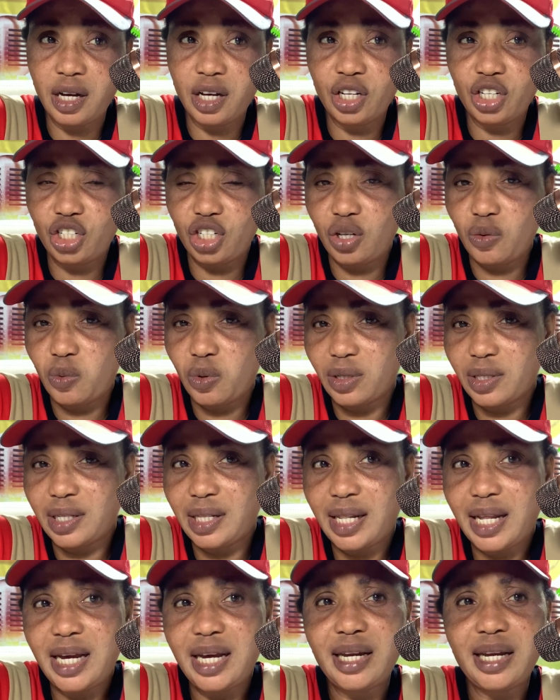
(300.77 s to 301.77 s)
She was
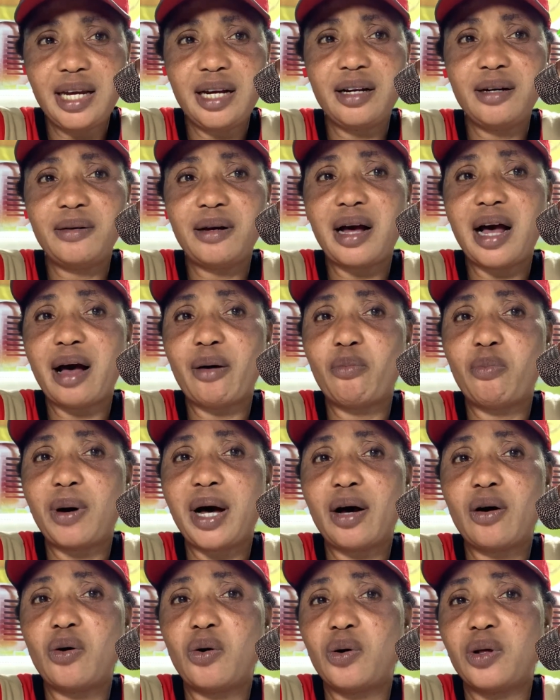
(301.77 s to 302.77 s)
leaning her
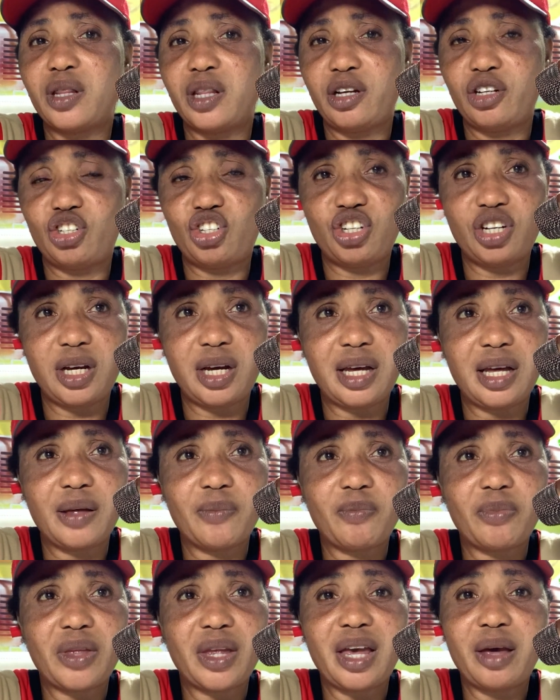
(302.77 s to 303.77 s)
back on the chair,
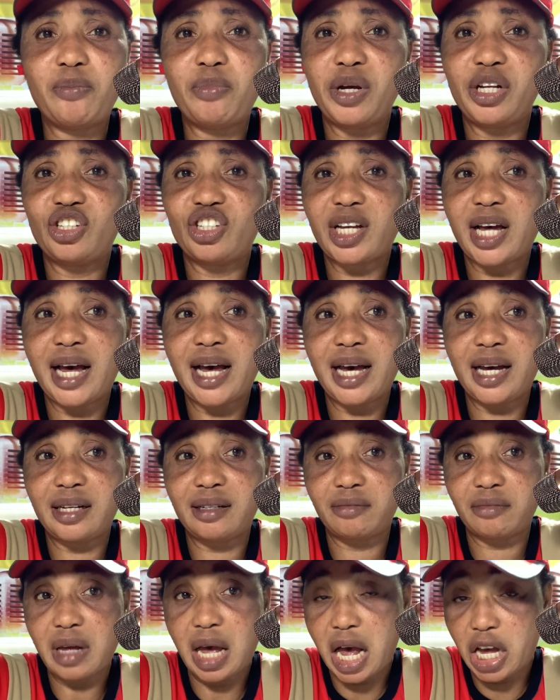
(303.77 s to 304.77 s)
a bit tired
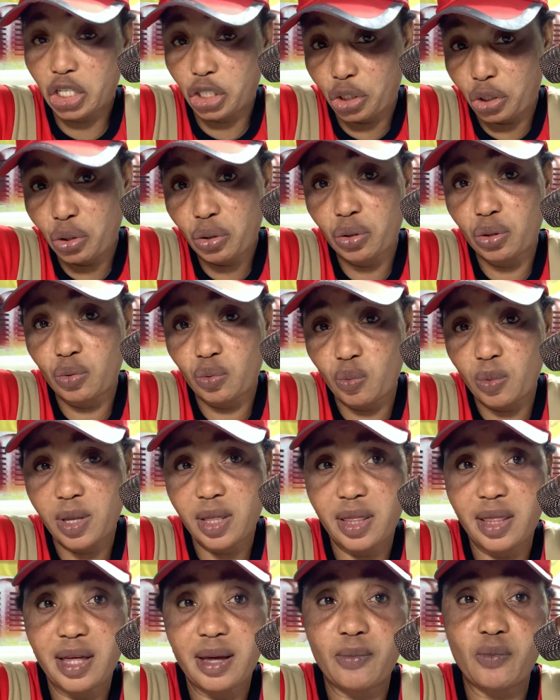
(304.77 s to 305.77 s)
as should
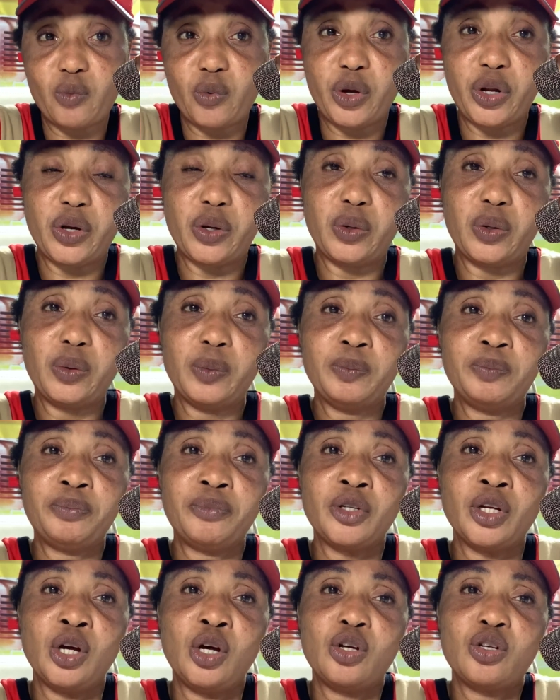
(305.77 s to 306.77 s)
with them, we know.
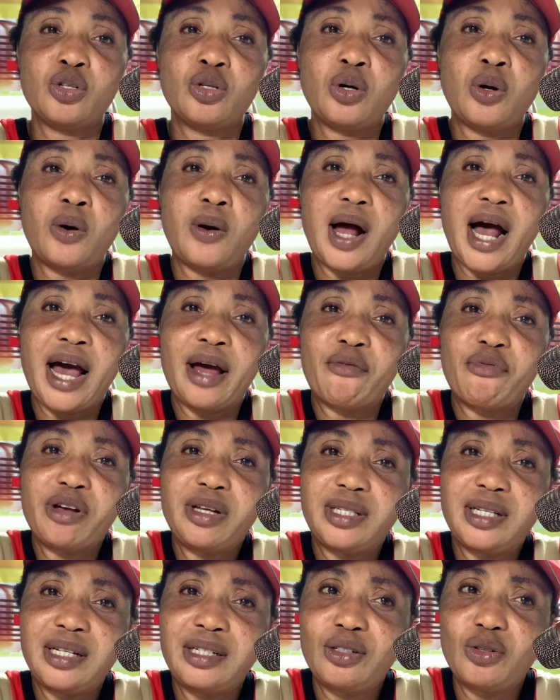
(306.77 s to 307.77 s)
So I
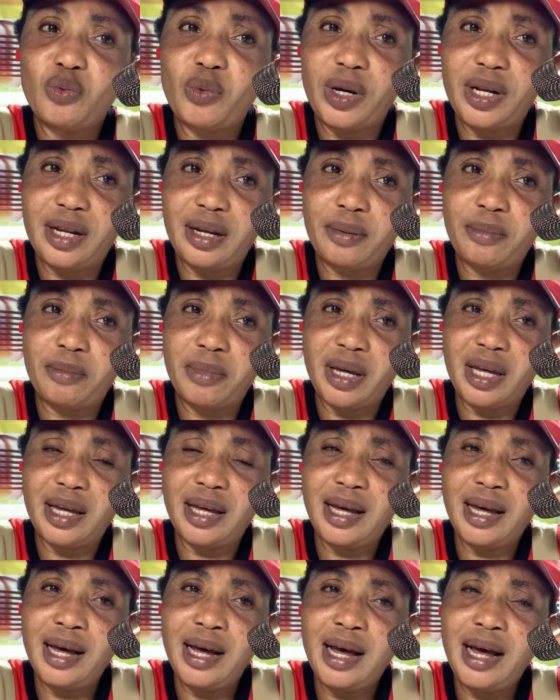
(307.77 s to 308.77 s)
reasoned within me,
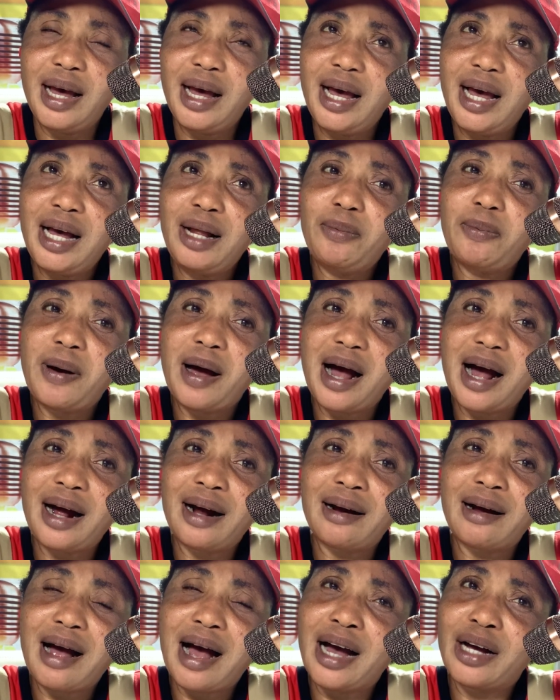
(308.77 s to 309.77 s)
help
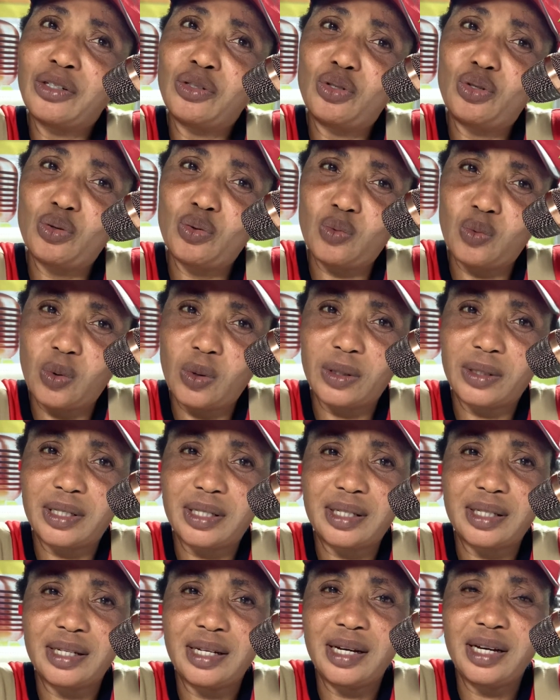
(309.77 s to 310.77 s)
her and do
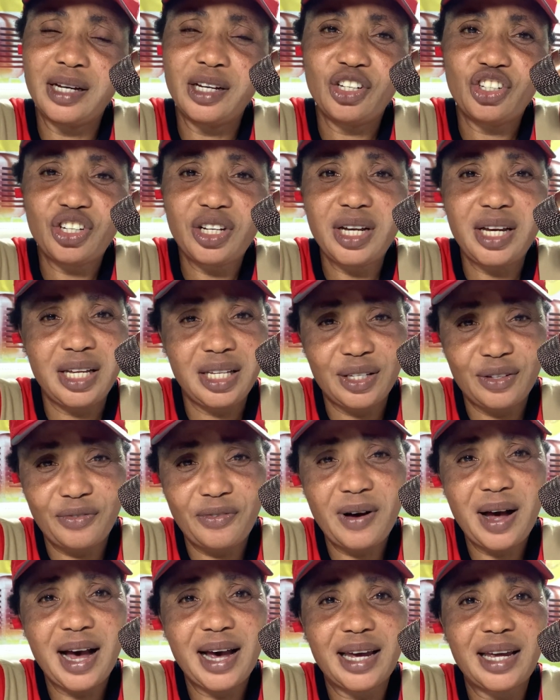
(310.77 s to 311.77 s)
what? She is
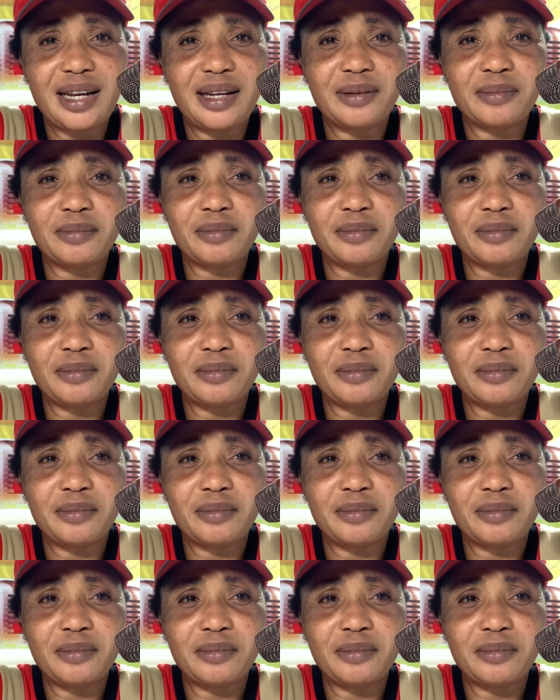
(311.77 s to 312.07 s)
fine.